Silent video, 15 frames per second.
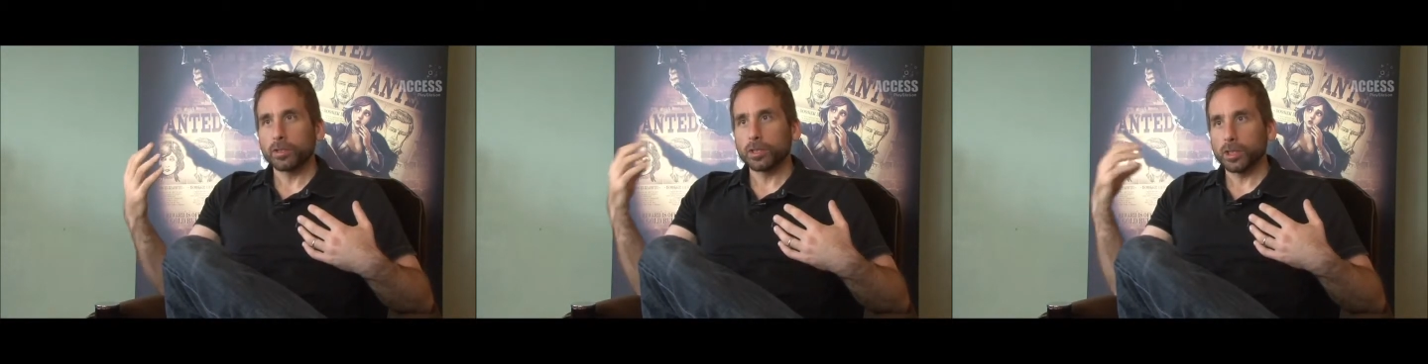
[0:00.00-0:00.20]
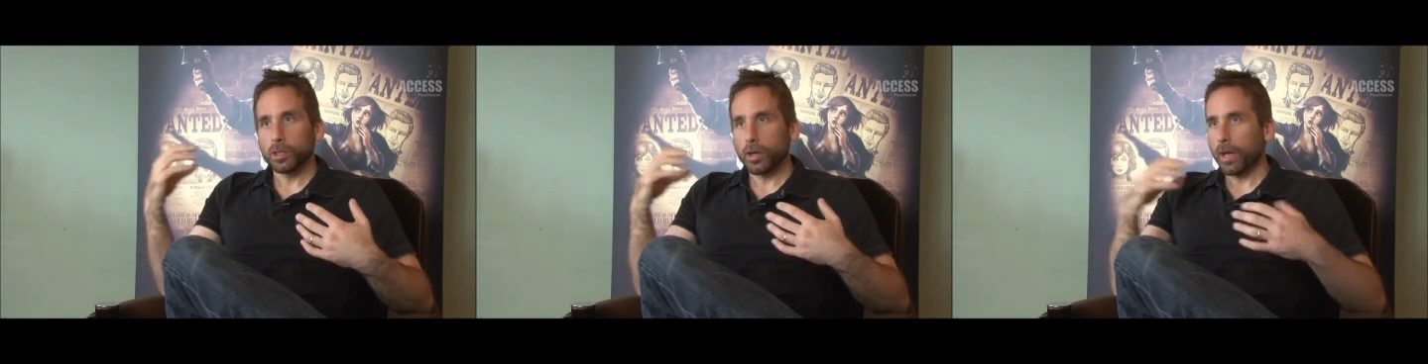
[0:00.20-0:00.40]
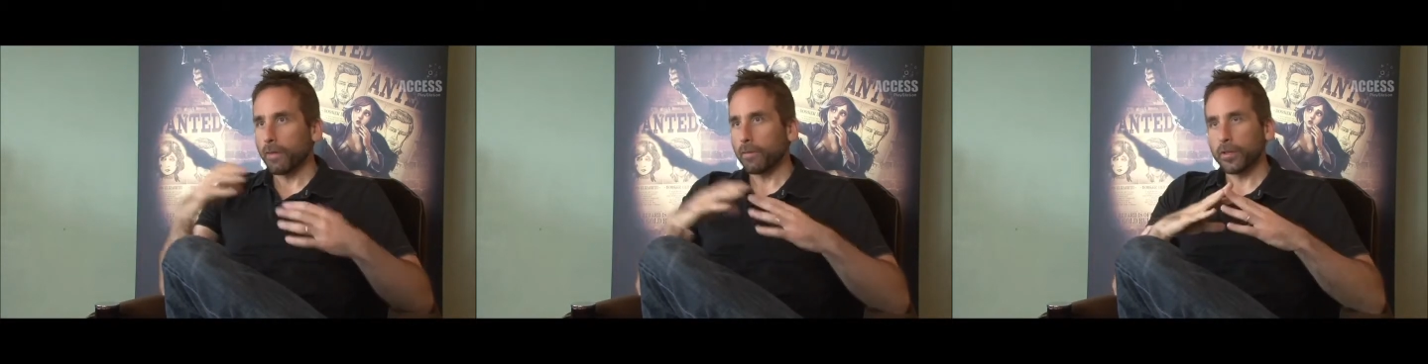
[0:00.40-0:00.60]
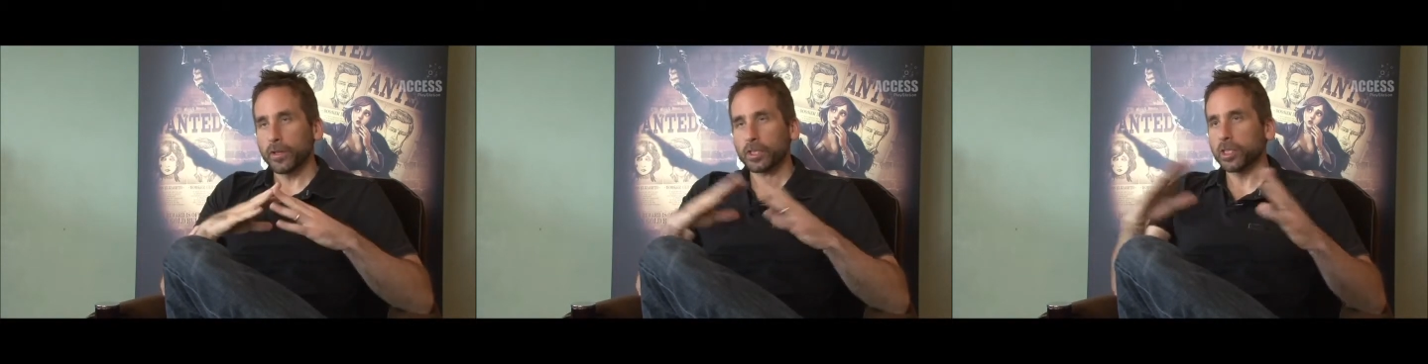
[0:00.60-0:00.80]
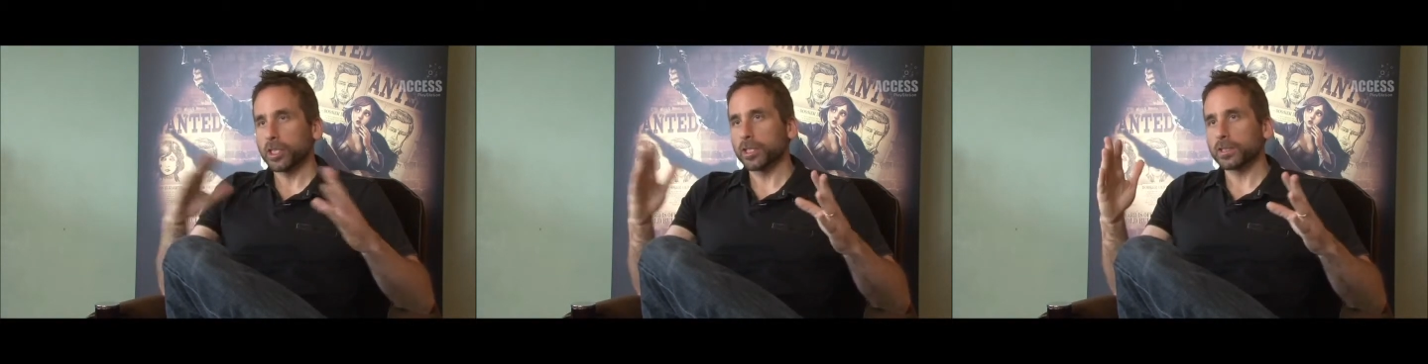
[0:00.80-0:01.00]
You know,
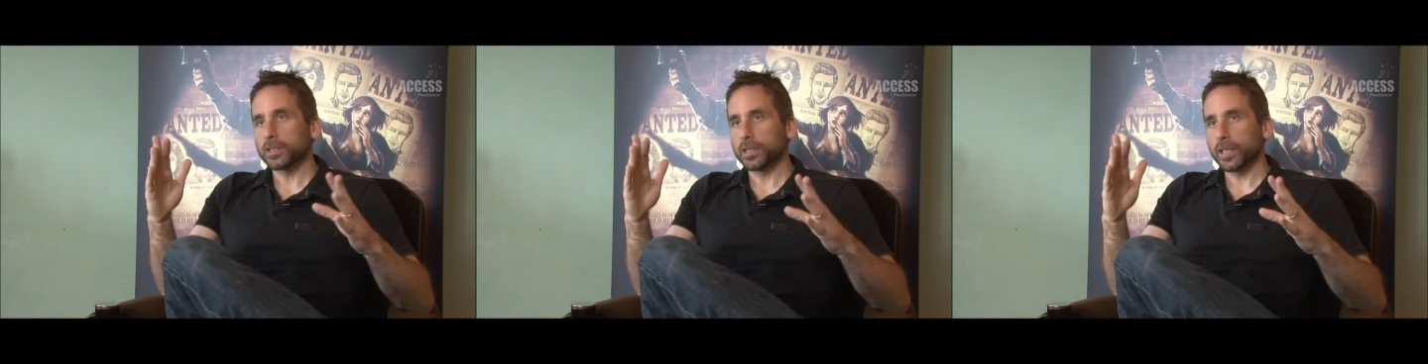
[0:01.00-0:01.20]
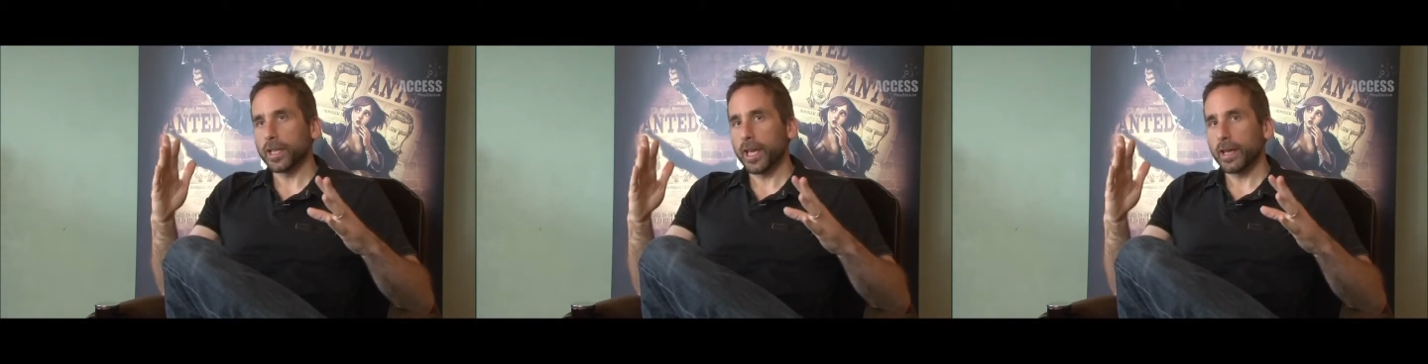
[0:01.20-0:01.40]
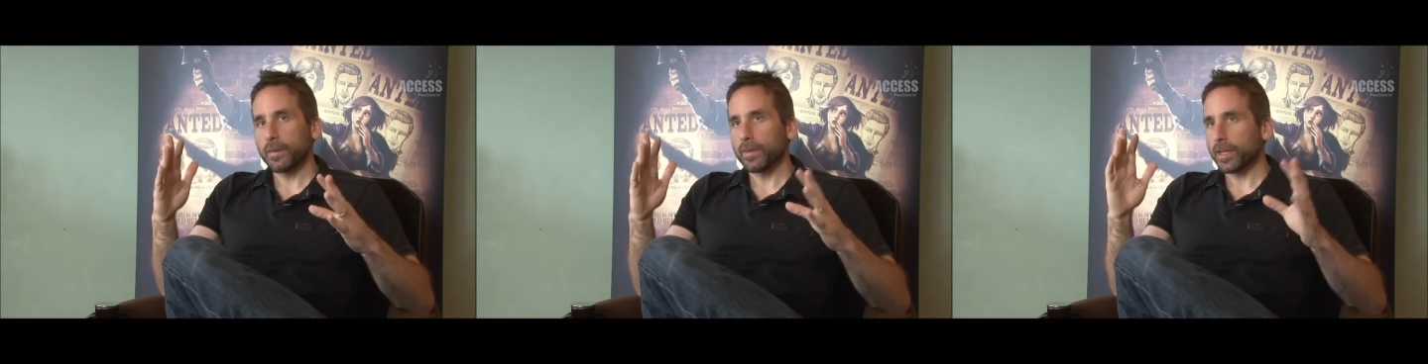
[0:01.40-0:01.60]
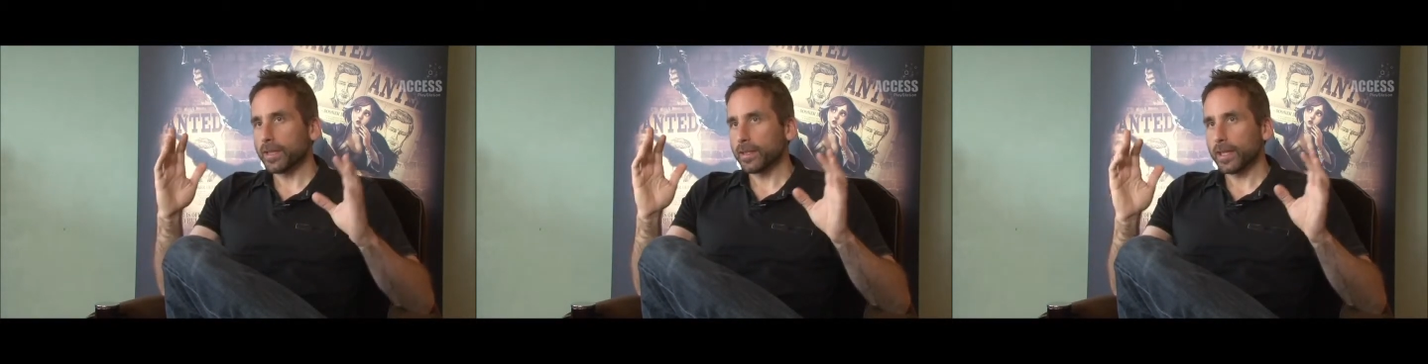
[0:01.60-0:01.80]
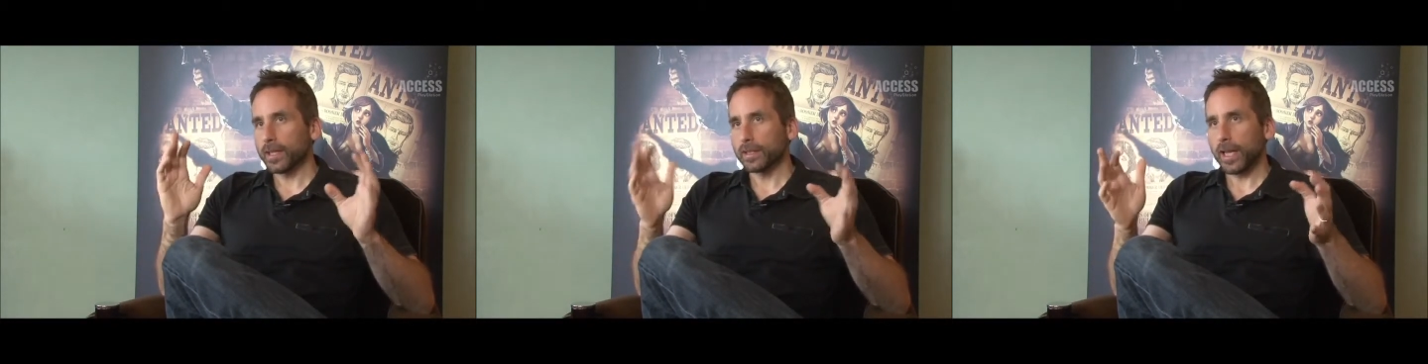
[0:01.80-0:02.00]
everything she does in the game
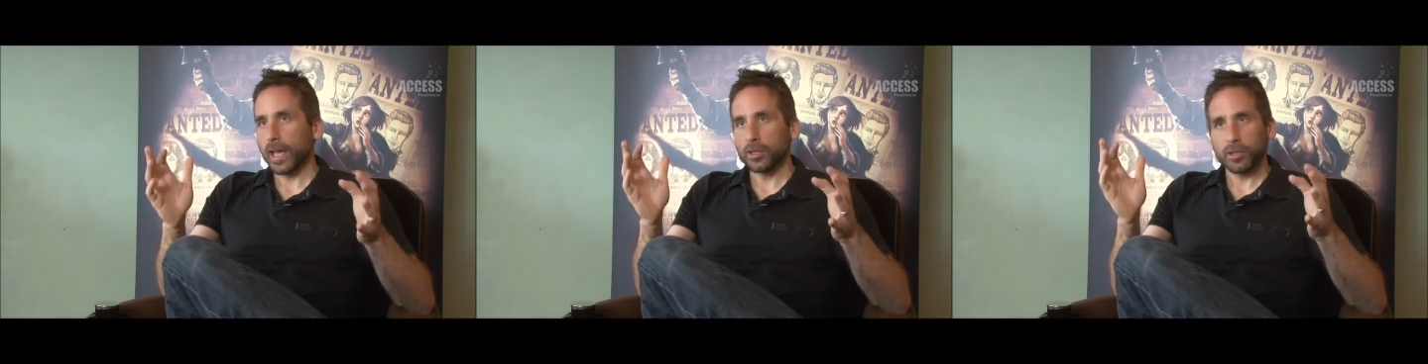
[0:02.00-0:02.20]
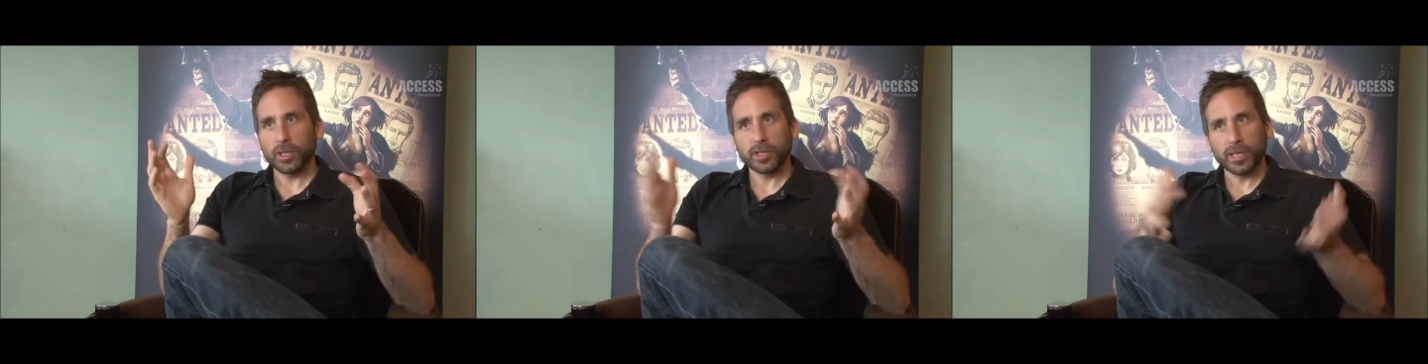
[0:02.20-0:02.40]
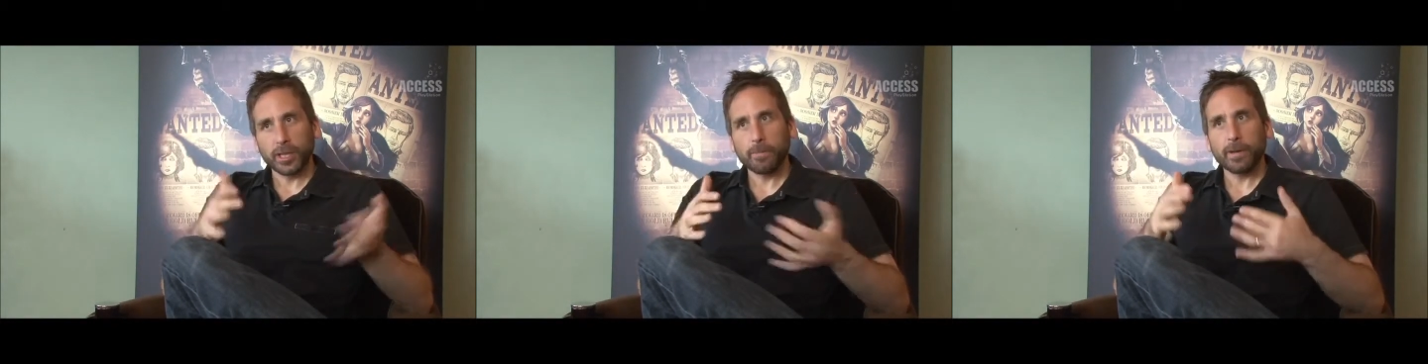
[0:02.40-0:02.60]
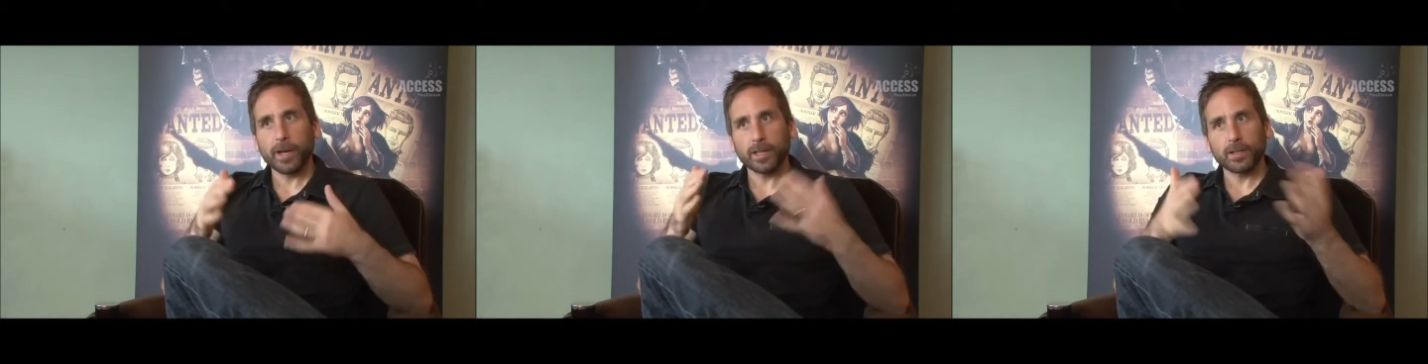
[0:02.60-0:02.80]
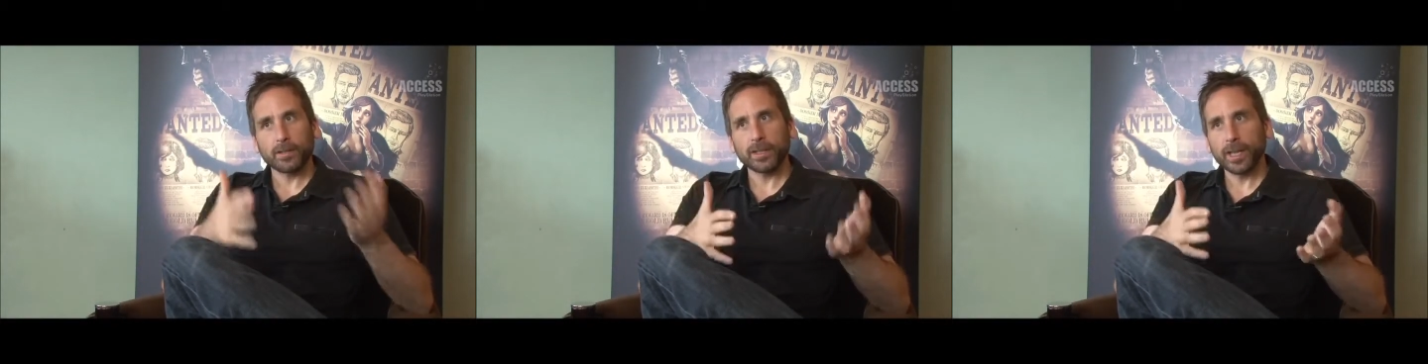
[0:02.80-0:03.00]
that that actually has an
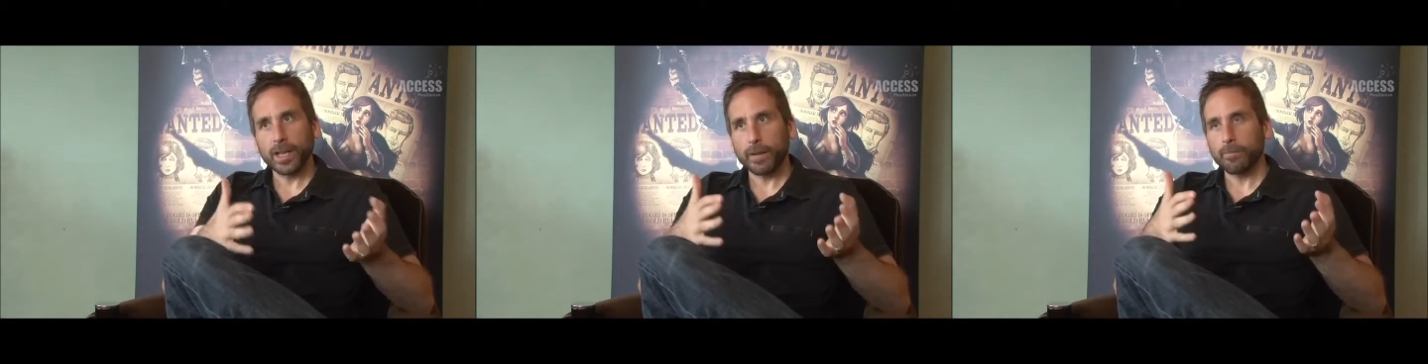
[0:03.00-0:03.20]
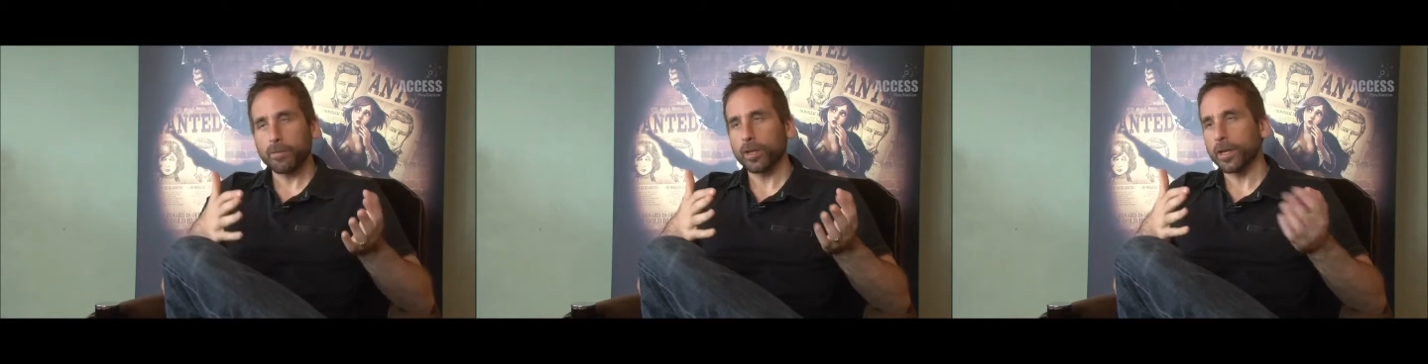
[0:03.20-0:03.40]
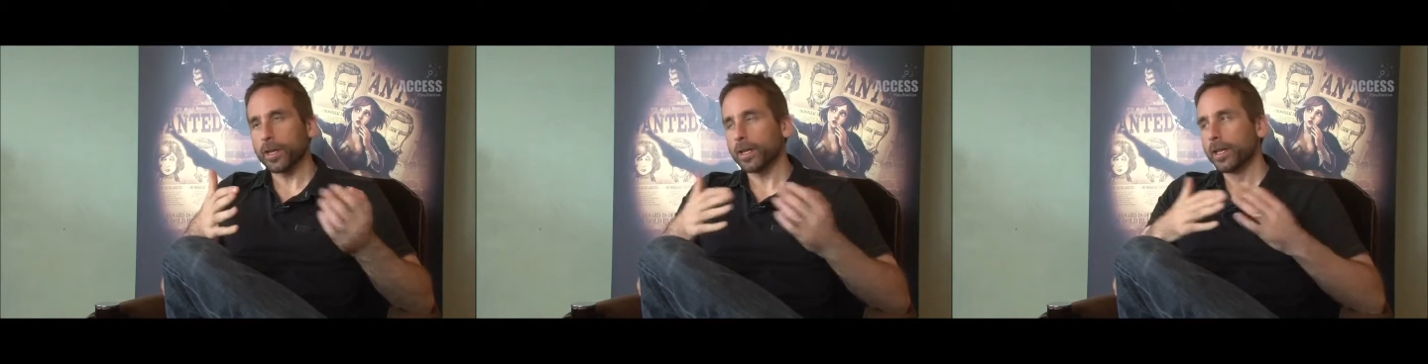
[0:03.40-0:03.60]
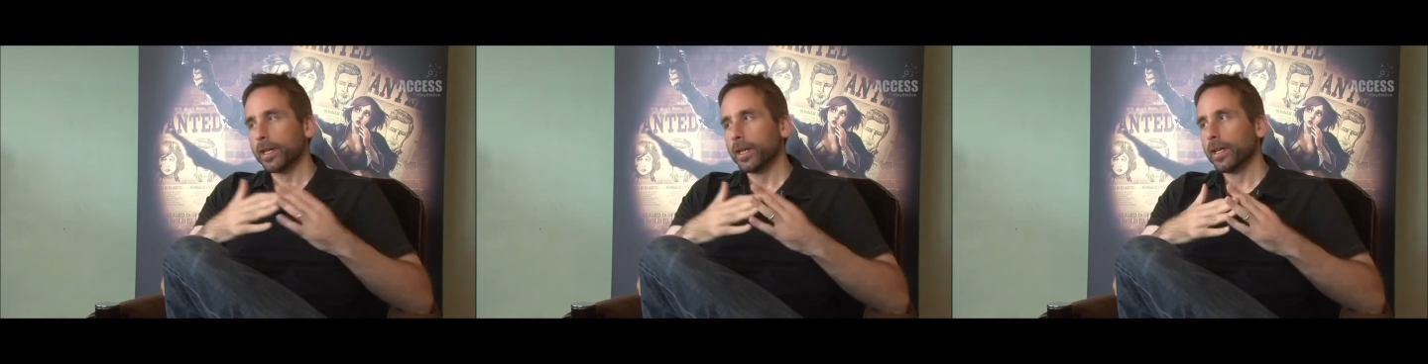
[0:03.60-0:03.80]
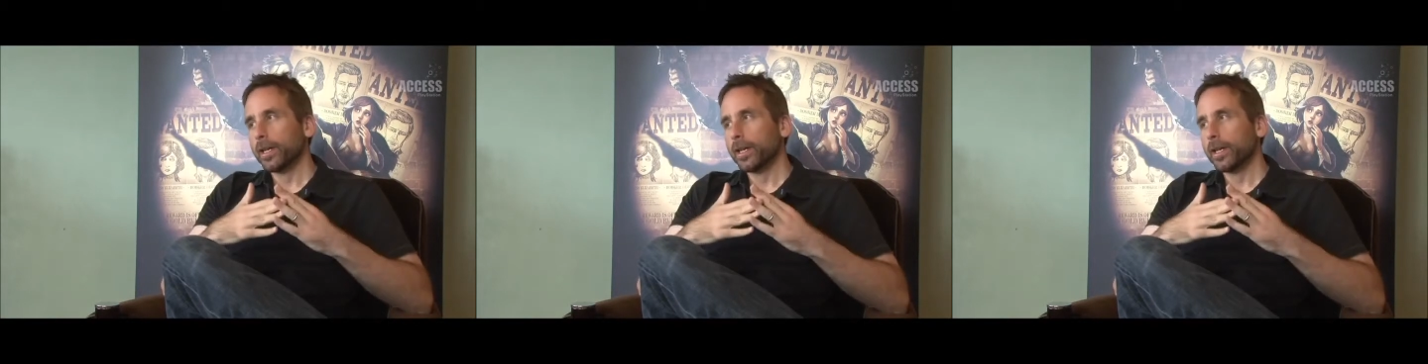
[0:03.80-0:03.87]
impact on the gameplay